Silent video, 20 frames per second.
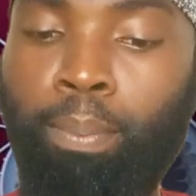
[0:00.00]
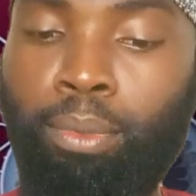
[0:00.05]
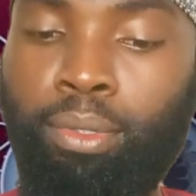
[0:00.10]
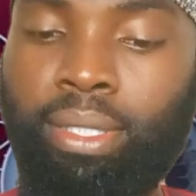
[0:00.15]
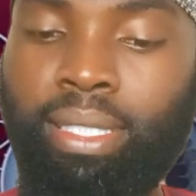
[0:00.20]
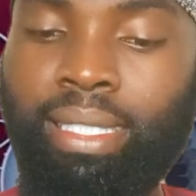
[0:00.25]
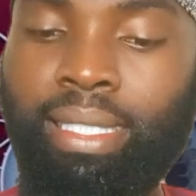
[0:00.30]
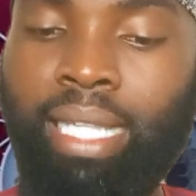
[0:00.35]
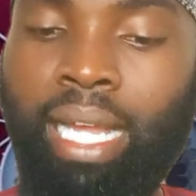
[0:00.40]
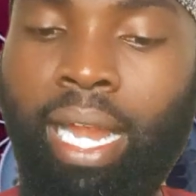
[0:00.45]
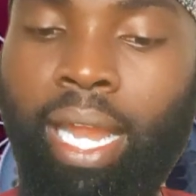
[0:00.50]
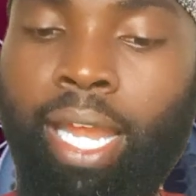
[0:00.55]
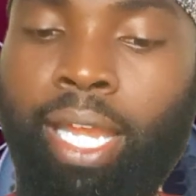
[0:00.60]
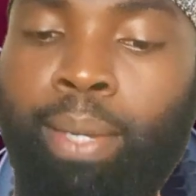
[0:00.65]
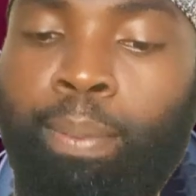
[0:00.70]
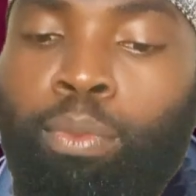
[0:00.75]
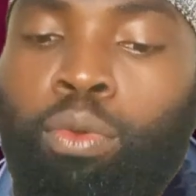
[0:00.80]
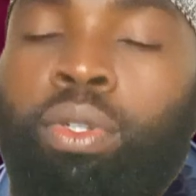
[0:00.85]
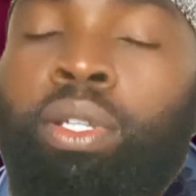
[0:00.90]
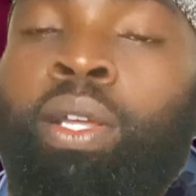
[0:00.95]

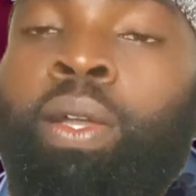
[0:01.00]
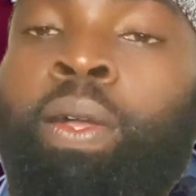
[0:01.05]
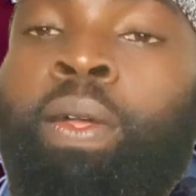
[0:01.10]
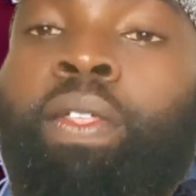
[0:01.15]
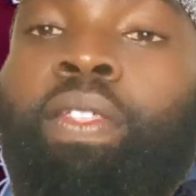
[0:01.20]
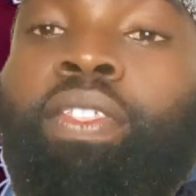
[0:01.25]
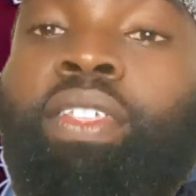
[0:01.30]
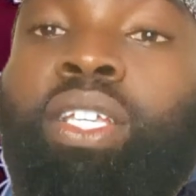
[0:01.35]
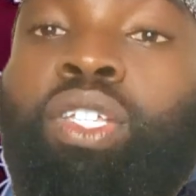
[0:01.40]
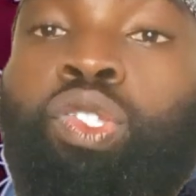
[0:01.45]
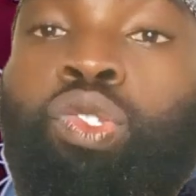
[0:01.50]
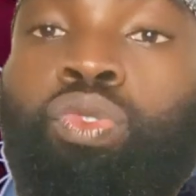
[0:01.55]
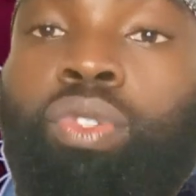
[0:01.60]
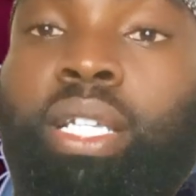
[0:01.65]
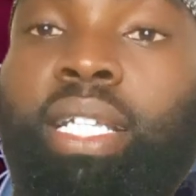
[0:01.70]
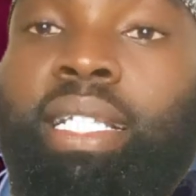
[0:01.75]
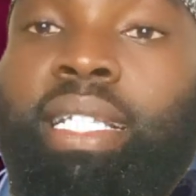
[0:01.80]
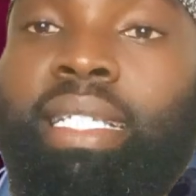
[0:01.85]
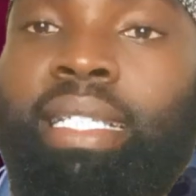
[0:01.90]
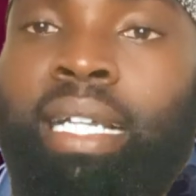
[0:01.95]
muzdahimun, the
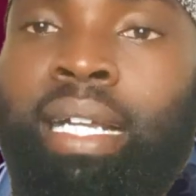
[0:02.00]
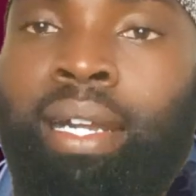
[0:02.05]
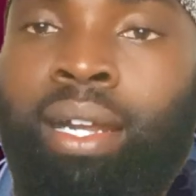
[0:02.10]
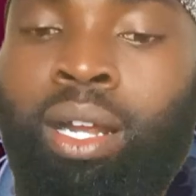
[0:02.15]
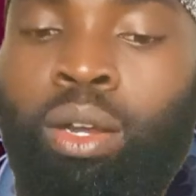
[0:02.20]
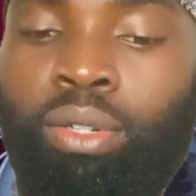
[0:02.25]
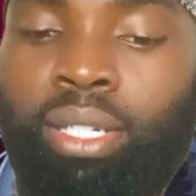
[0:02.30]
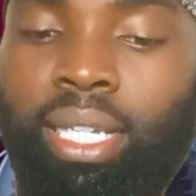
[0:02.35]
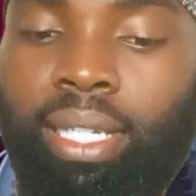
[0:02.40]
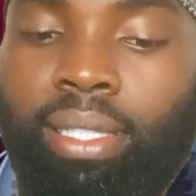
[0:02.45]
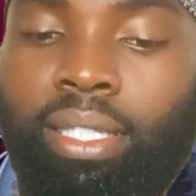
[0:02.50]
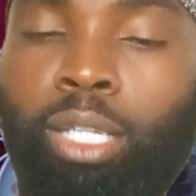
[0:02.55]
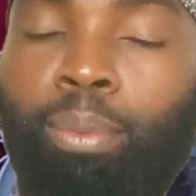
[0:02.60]
street is crowded.